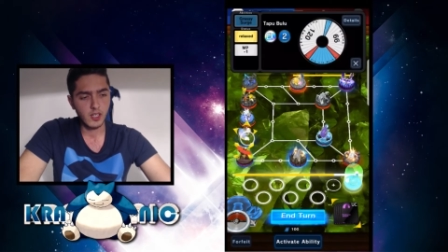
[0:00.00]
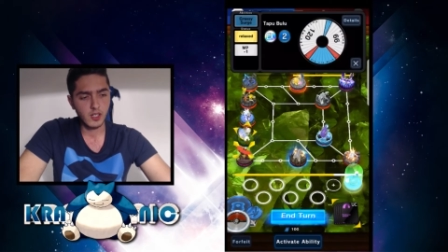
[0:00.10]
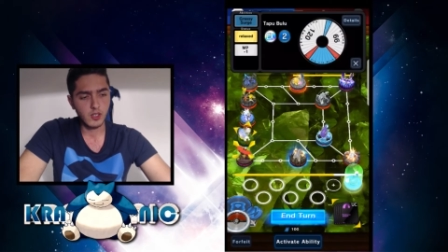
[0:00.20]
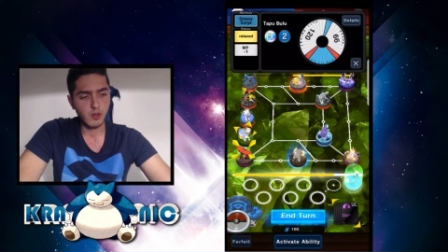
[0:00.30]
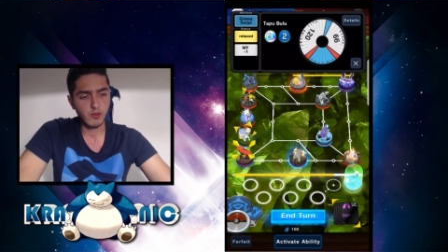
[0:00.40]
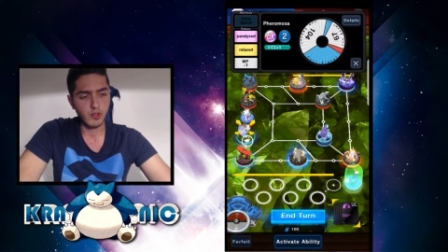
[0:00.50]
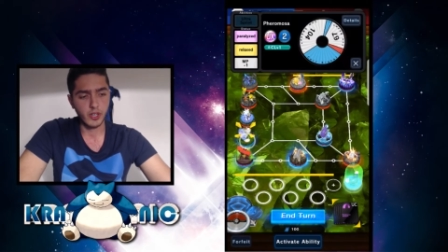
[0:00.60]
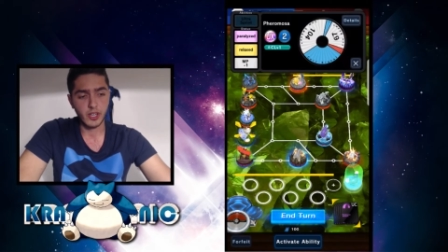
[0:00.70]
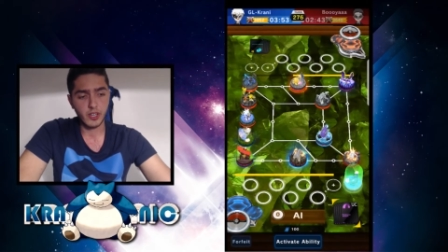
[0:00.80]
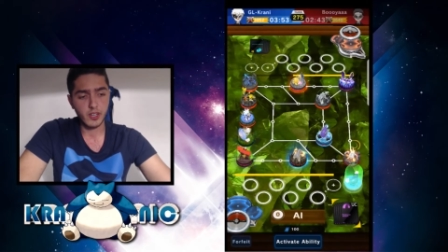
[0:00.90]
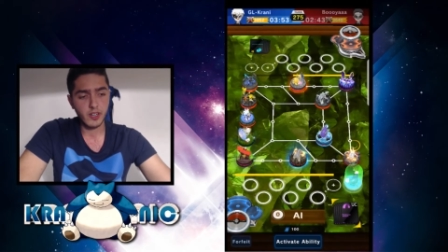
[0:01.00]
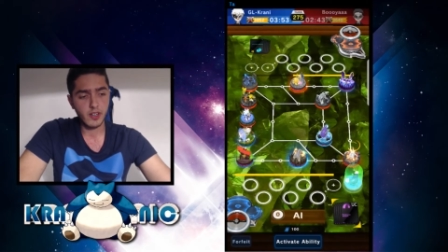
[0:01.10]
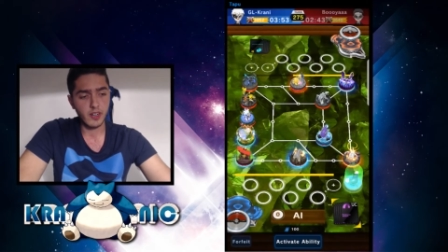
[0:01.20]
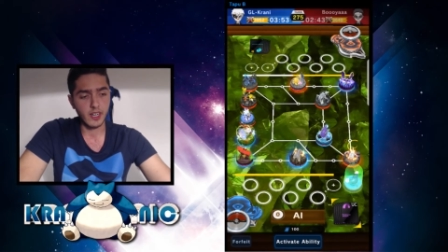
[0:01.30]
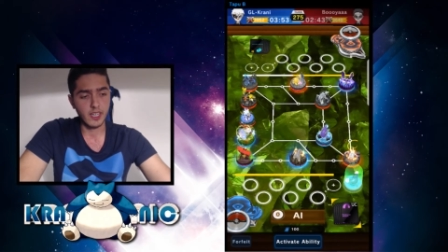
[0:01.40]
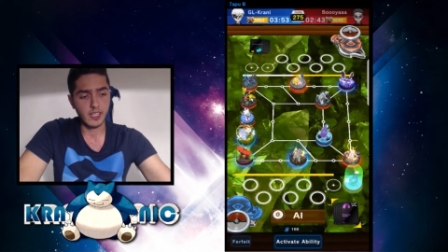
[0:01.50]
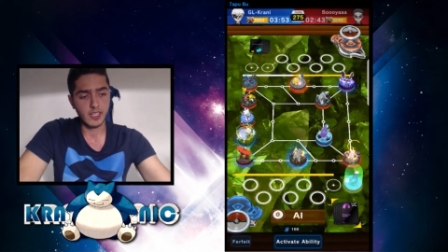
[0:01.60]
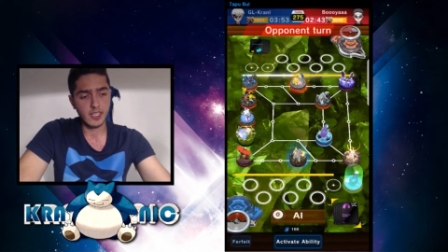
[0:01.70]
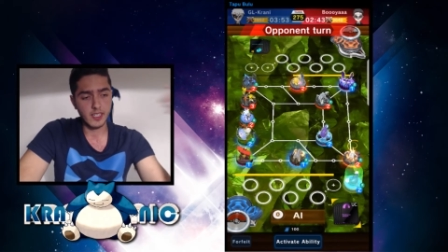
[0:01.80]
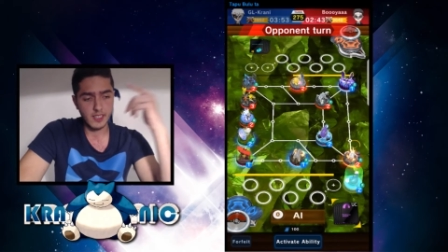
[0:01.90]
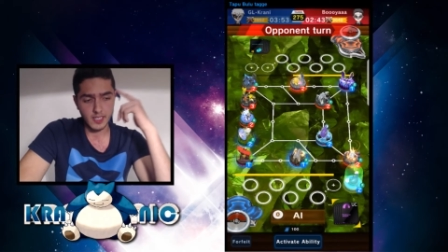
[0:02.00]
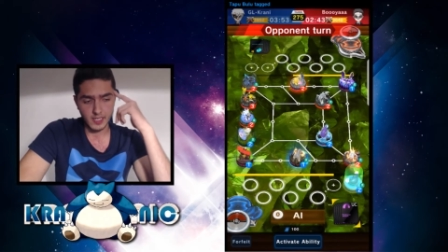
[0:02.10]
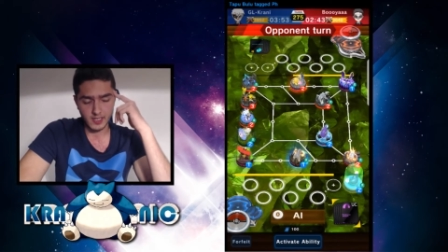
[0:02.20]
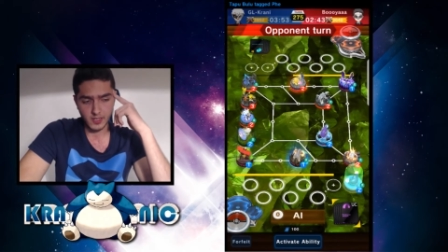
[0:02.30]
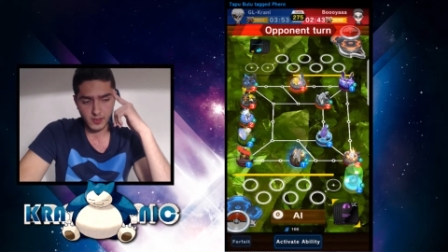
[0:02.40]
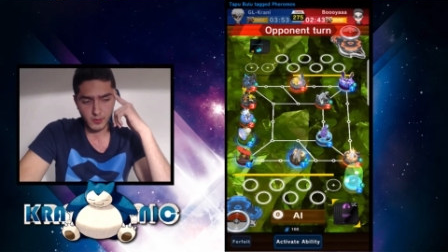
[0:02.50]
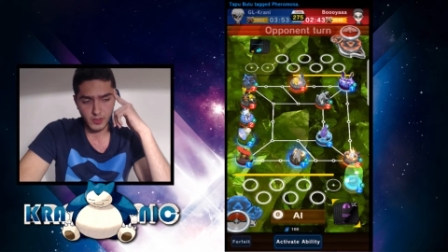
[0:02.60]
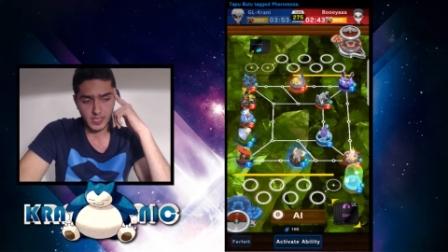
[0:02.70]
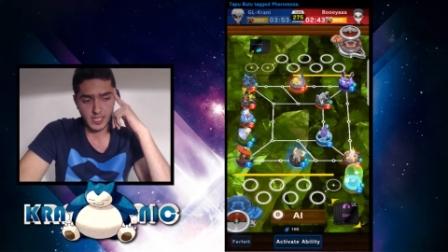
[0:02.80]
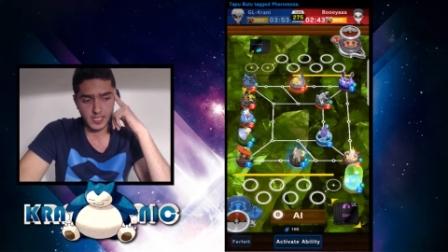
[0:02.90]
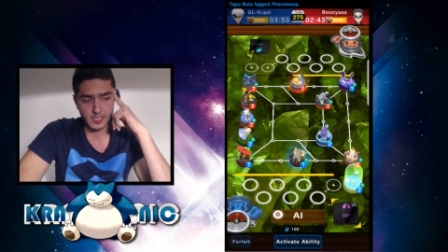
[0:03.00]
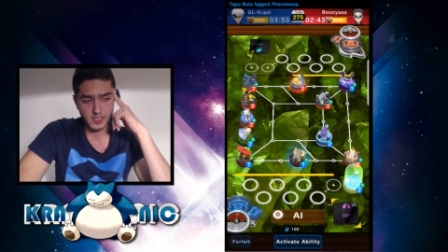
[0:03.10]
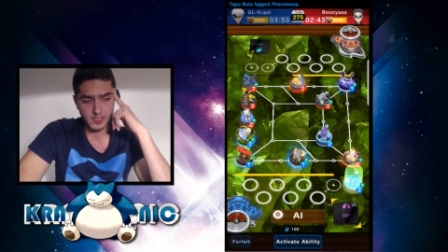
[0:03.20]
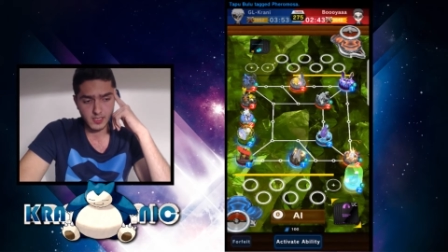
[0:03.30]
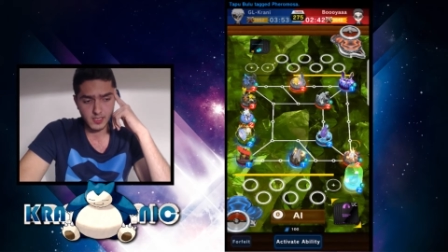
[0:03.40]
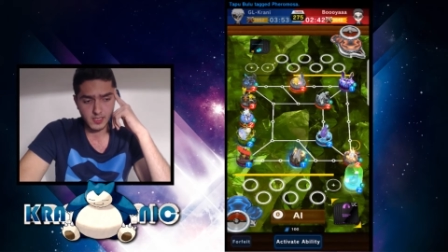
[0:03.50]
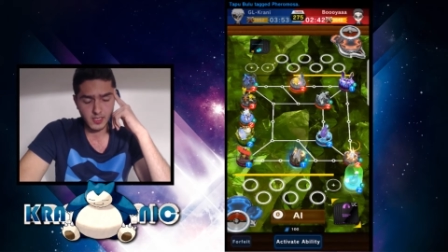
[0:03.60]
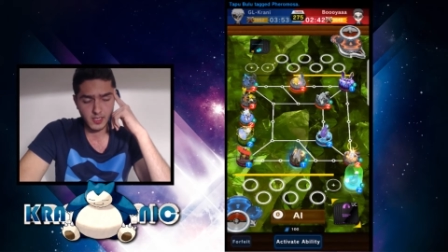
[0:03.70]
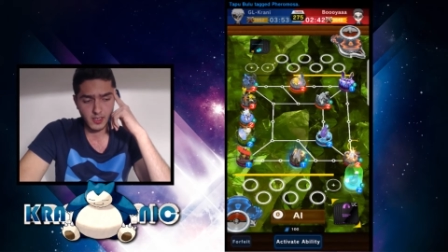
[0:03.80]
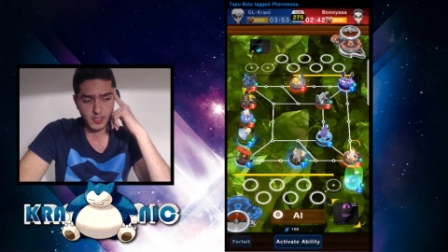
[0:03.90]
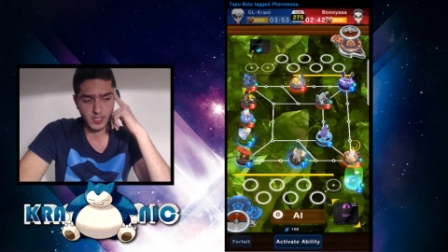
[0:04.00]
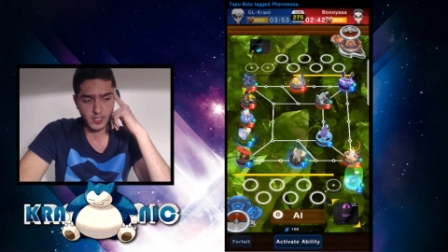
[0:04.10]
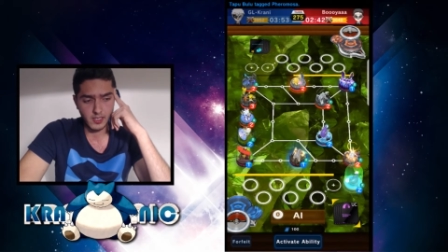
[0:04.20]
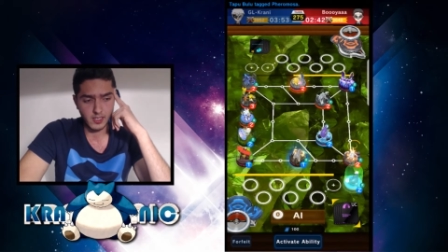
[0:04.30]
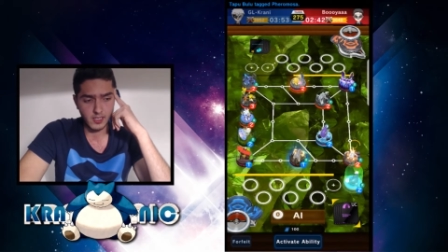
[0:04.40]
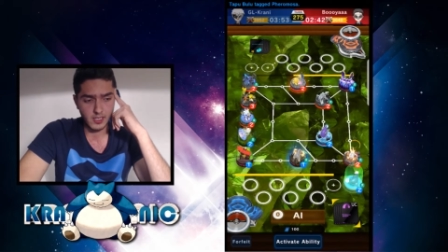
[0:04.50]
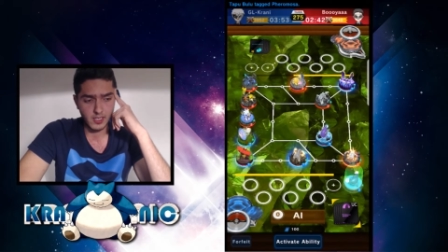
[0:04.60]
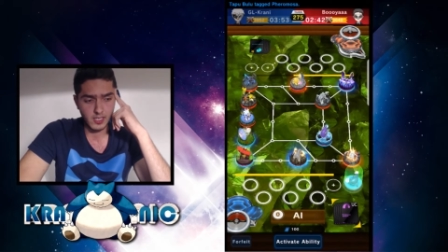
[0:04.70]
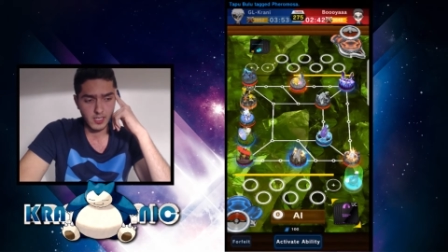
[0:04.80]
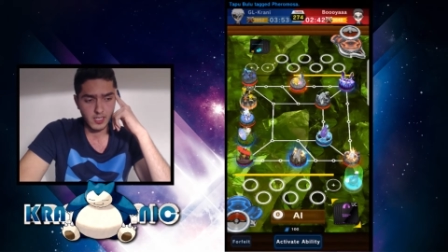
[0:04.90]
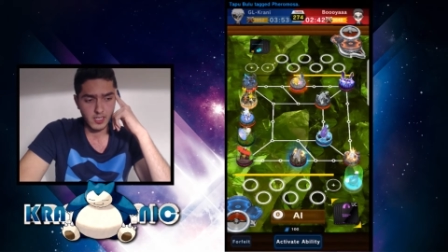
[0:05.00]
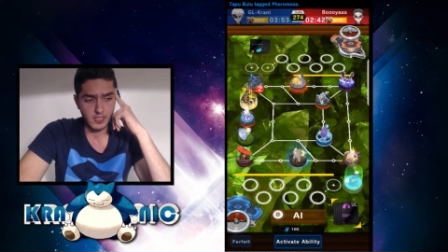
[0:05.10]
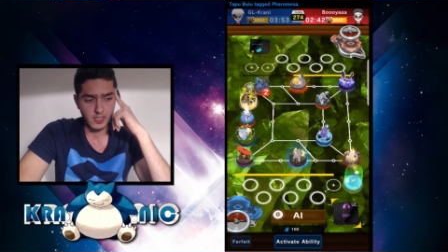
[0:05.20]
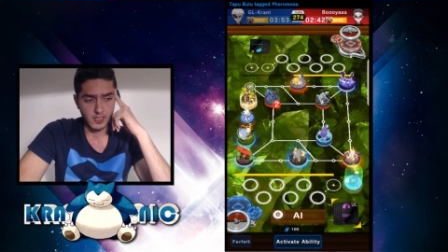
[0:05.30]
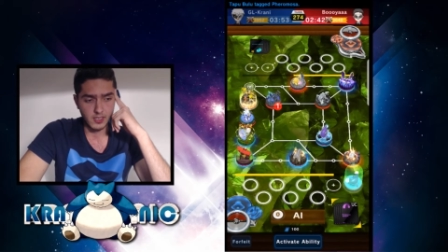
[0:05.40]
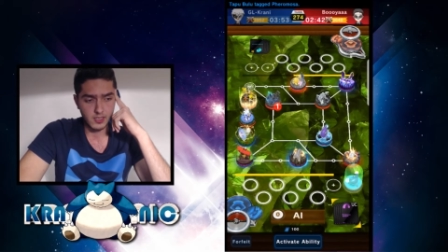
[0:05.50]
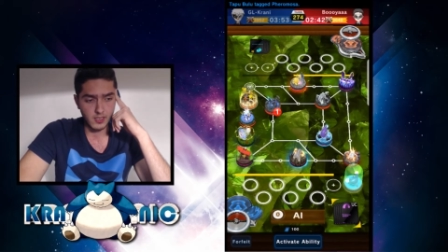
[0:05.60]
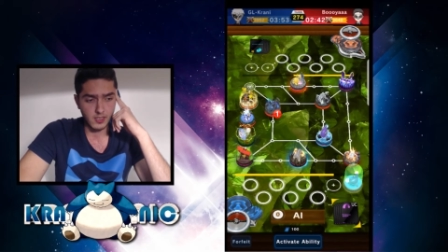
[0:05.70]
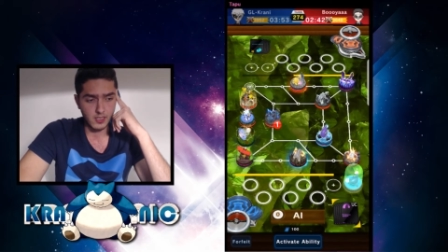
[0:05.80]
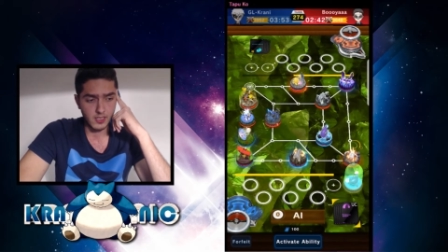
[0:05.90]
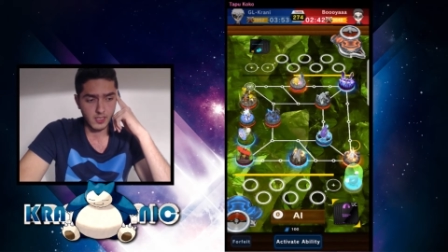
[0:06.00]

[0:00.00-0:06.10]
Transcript: go over here and get that relax thing uh, done.